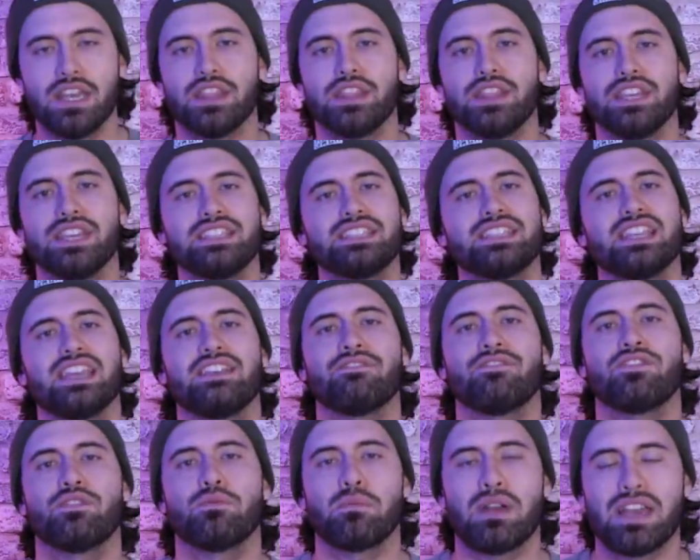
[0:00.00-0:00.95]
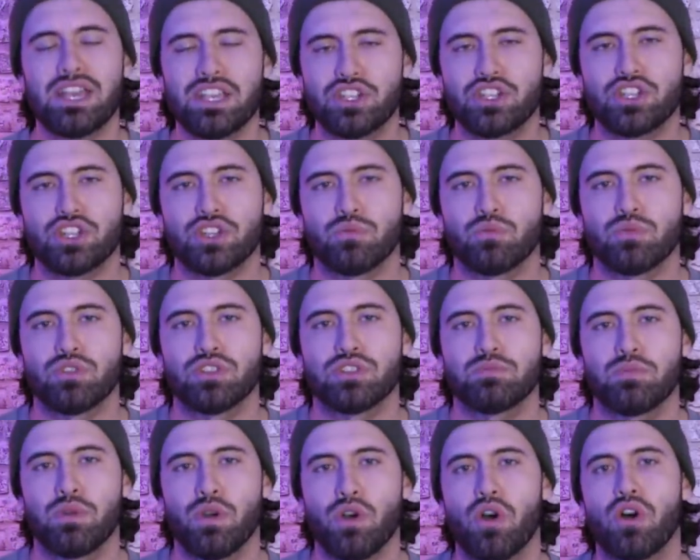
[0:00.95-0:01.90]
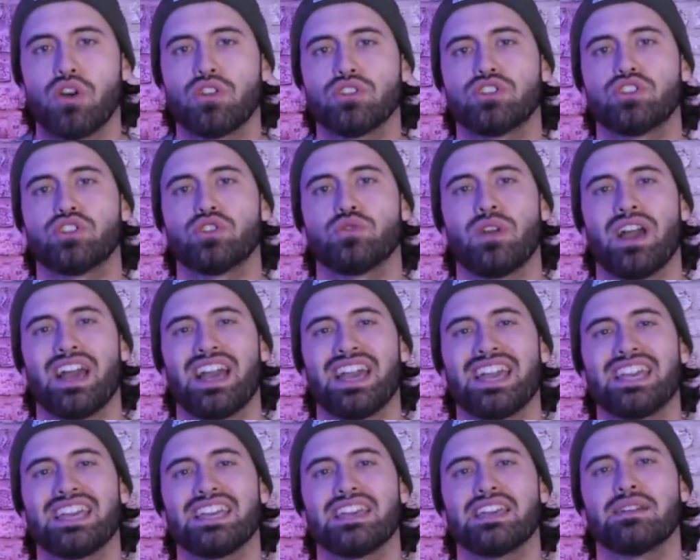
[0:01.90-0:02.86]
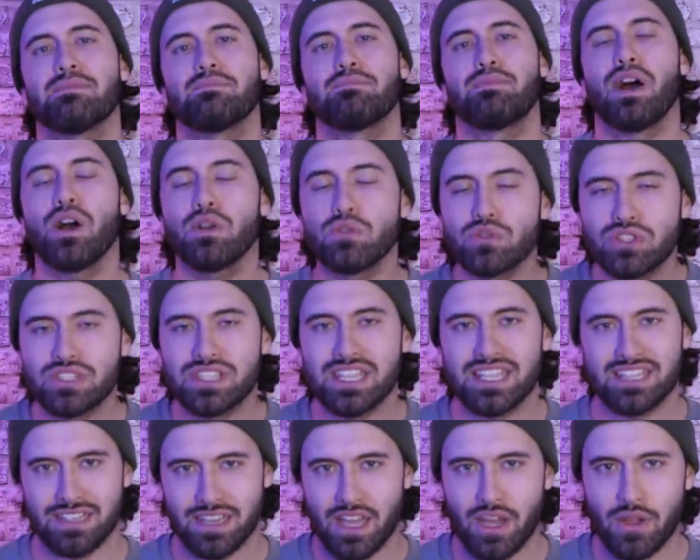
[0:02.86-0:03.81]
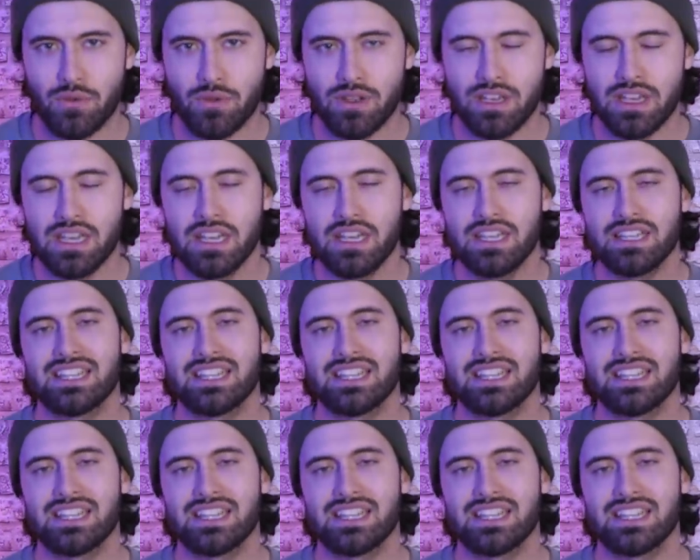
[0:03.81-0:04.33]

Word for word: This information was put onto a post-it note.